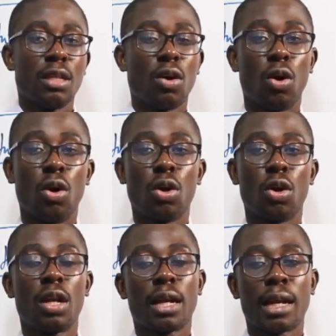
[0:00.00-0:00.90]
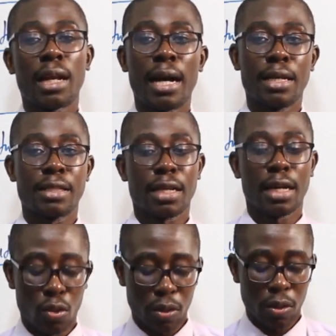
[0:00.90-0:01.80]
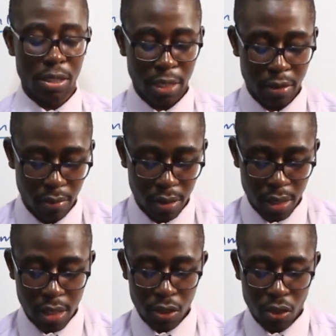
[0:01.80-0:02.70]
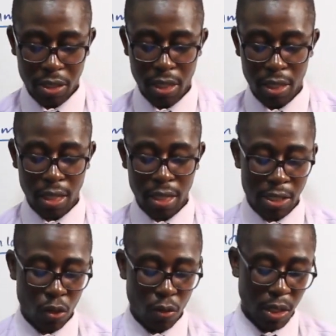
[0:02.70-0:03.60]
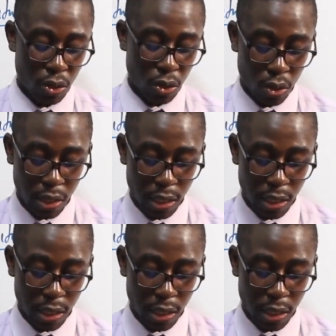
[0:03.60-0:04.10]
All clients are not the same. So you're saying that they assume that all